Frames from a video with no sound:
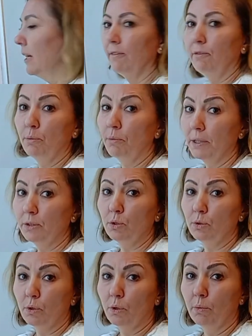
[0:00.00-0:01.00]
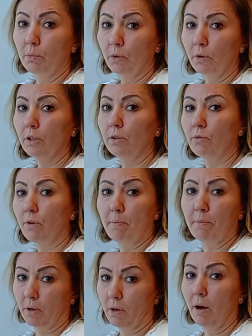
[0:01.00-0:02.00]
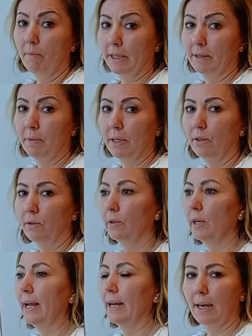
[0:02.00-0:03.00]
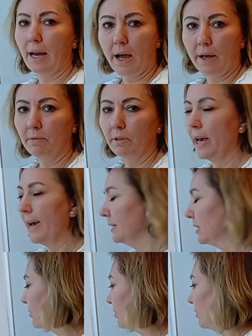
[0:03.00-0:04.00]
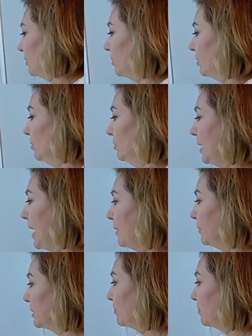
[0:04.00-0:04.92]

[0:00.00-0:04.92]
If you want to know more, drop a comment below and I will answer to you how it's